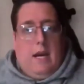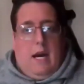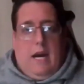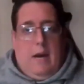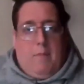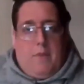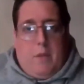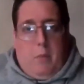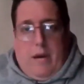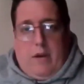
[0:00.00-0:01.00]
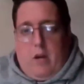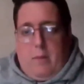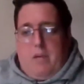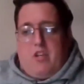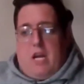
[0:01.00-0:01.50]
they weren't going
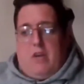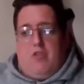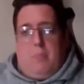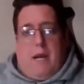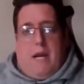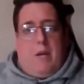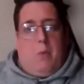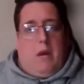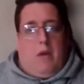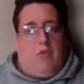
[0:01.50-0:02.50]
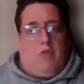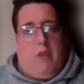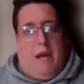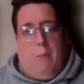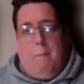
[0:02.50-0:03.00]
to be challenged by anyone else
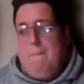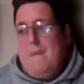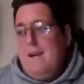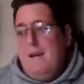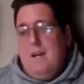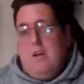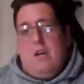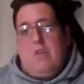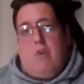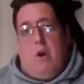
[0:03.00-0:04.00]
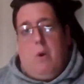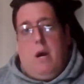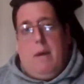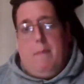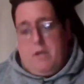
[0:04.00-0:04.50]
now.
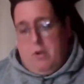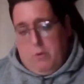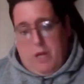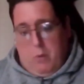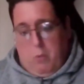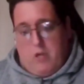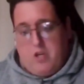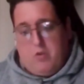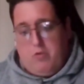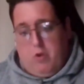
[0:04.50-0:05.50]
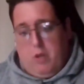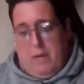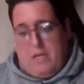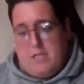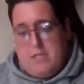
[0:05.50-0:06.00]
So they were wishing us all the
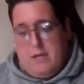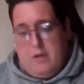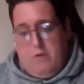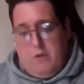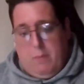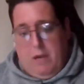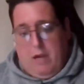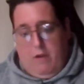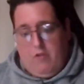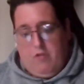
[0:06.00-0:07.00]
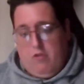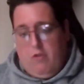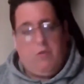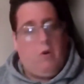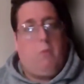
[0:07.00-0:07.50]
best for the playoffs and
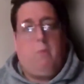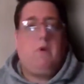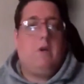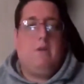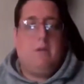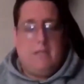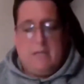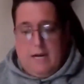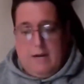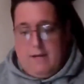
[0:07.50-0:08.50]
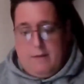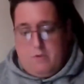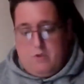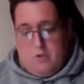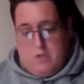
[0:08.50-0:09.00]
stuff. So yeah, it was
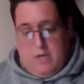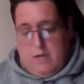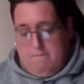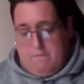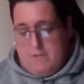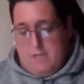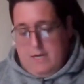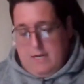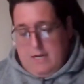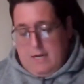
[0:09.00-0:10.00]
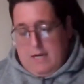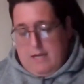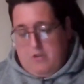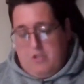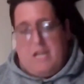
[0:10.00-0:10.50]
just it
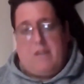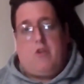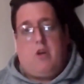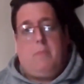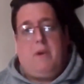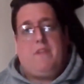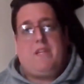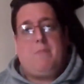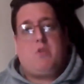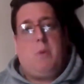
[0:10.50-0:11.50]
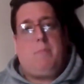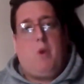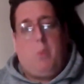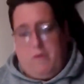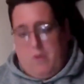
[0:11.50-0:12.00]
just ended on a bit of a damp squib
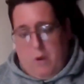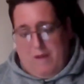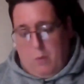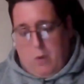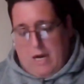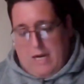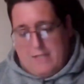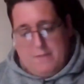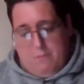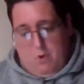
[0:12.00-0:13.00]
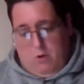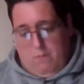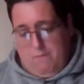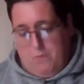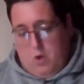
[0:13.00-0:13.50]
though with the weather wise. But
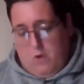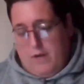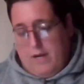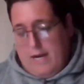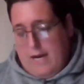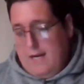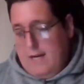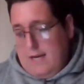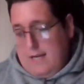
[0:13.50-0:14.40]
other than that,